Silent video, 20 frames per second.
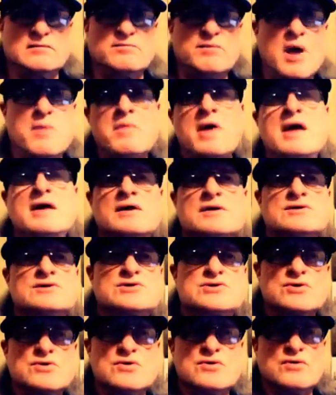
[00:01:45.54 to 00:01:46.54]
My main
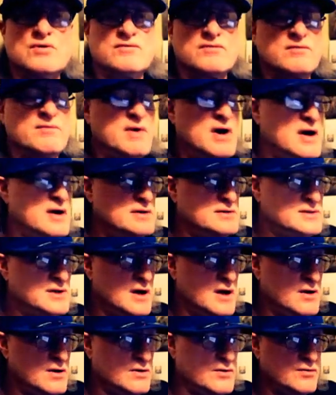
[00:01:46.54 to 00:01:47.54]
concern over my
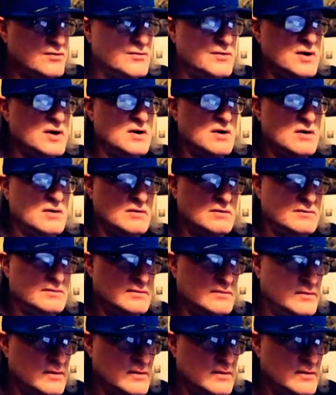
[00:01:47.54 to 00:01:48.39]
entire career